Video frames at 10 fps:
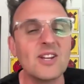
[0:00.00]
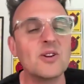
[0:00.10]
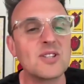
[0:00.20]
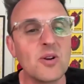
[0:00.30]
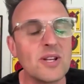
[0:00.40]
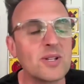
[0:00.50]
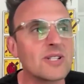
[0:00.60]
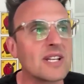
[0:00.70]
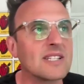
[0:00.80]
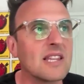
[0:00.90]
You know, so
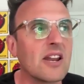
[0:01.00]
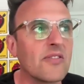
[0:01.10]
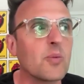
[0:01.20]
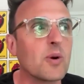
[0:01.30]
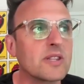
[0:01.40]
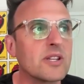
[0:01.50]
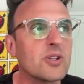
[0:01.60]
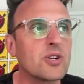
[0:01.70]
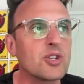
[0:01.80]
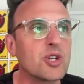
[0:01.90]
interesting because a lot of the work that
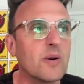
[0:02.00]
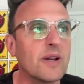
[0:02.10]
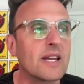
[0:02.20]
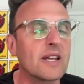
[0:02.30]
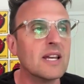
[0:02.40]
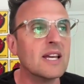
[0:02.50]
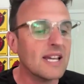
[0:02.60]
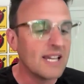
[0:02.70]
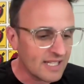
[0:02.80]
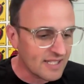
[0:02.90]
you're showing,
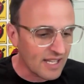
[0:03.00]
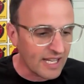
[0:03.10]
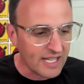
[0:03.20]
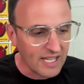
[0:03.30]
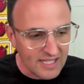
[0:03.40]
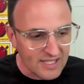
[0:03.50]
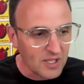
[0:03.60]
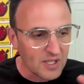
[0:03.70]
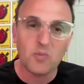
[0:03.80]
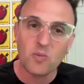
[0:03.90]
it's like it's
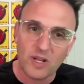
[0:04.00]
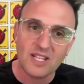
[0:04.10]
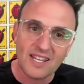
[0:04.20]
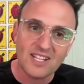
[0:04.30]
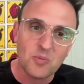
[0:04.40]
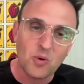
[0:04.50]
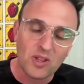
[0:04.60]
it's it, it is